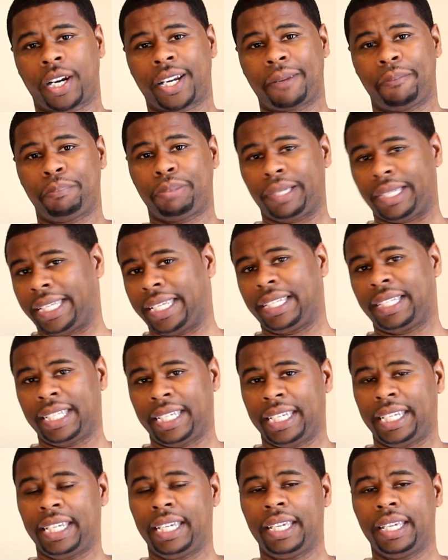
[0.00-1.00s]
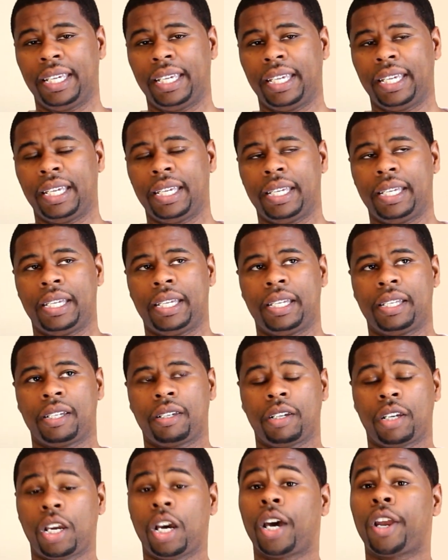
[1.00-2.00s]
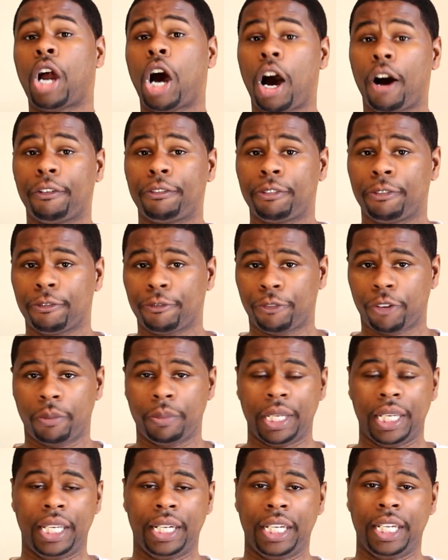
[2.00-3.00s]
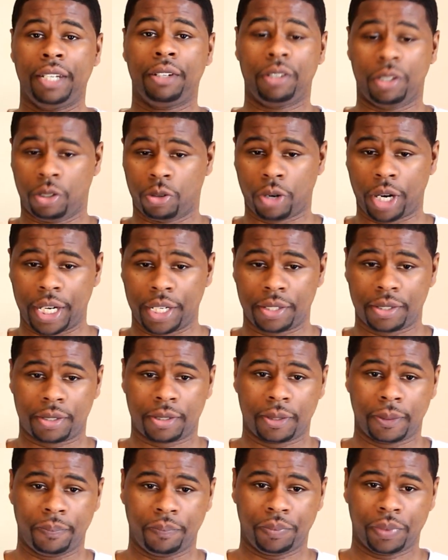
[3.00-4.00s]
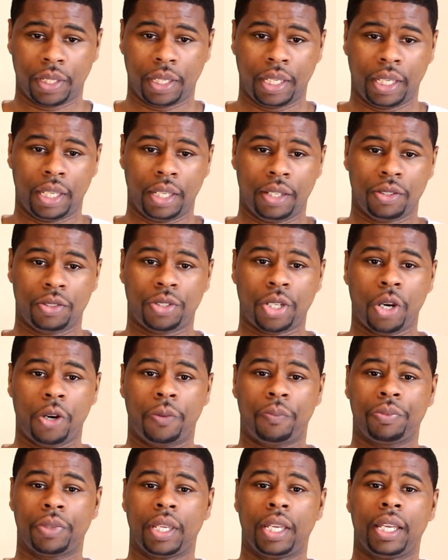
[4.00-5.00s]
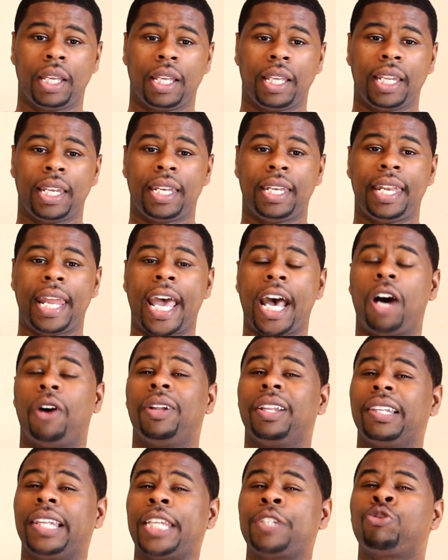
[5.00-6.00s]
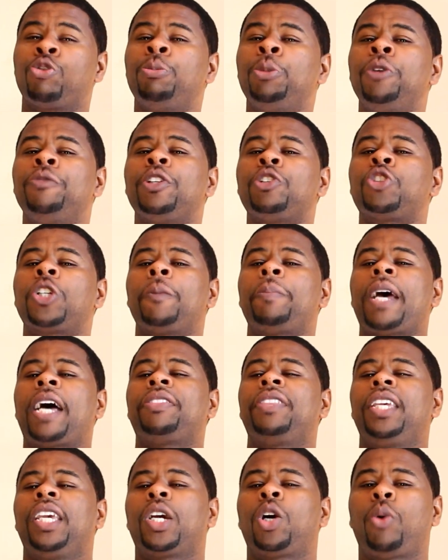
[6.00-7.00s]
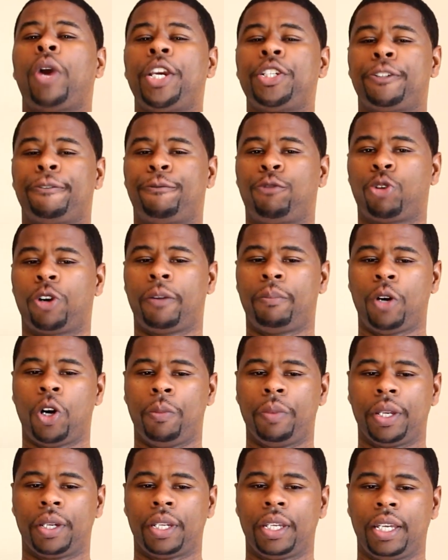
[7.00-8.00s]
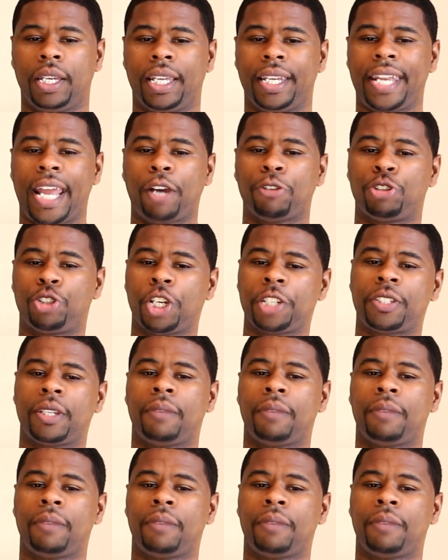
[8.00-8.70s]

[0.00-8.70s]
completely cut off from any grace. So, now let's remove the chip out the equation for a moment. Now, just